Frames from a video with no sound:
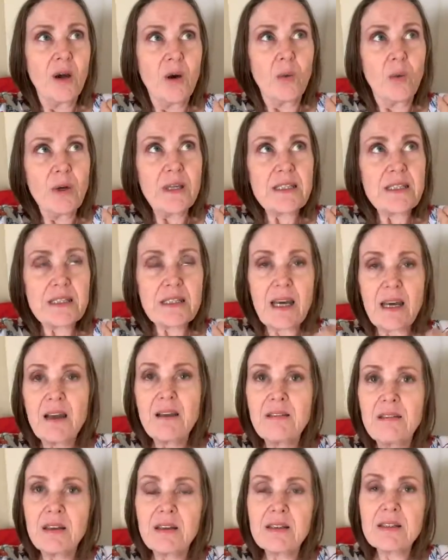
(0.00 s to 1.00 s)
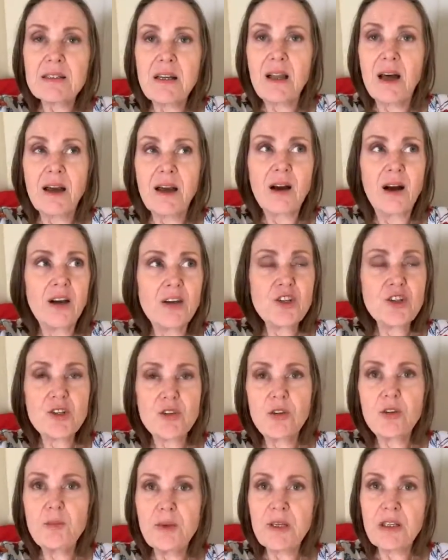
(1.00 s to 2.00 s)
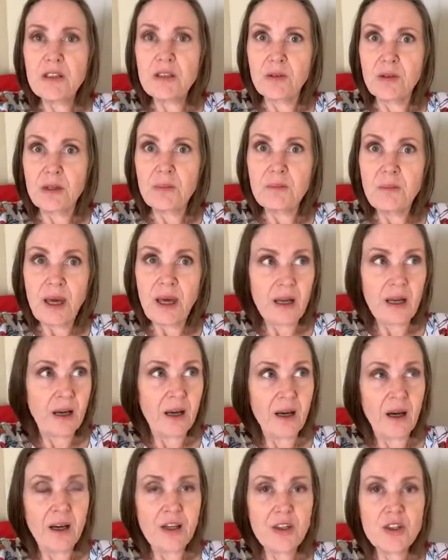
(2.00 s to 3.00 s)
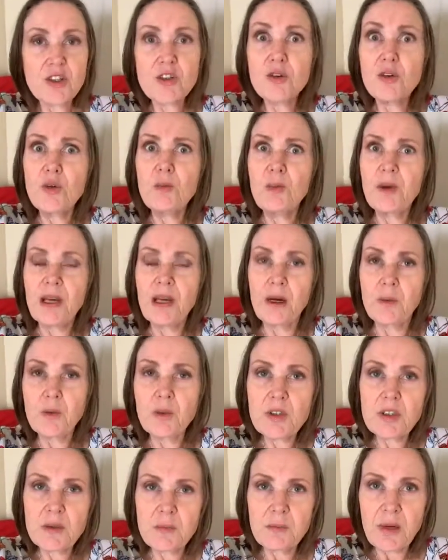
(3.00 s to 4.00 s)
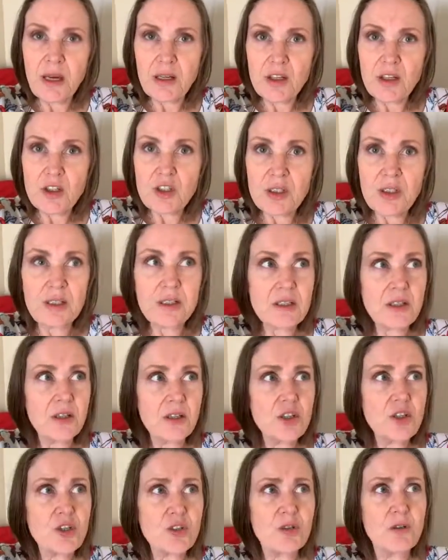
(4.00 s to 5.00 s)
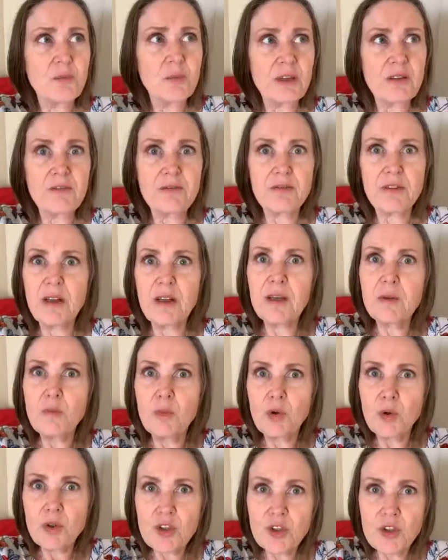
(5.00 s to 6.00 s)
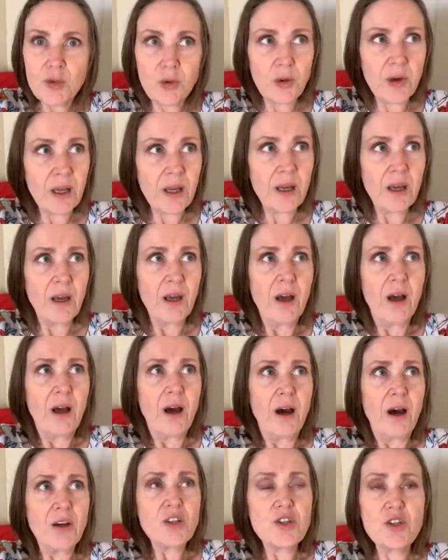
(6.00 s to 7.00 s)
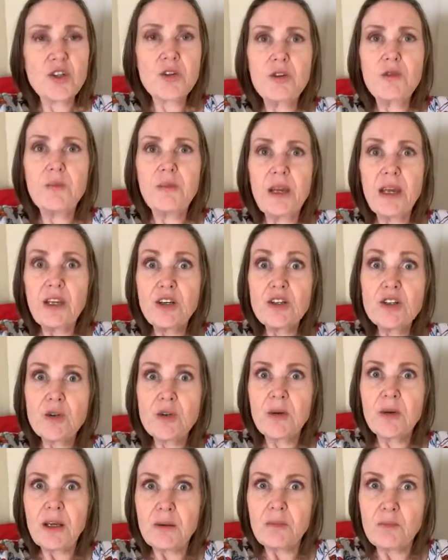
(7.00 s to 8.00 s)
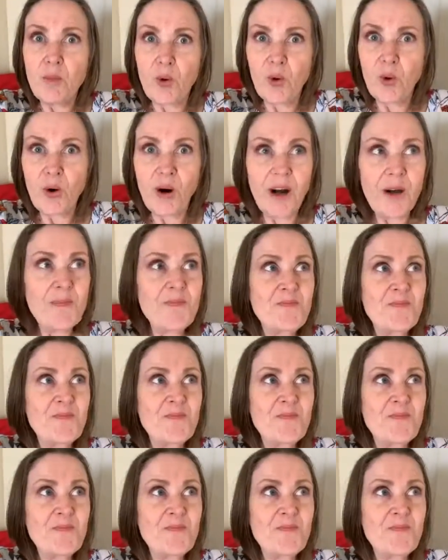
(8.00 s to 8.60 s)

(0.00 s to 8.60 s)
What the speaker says: we say things like, I should be doing better. I should be able to manage this. I should be feeling more joy. I should be doing more.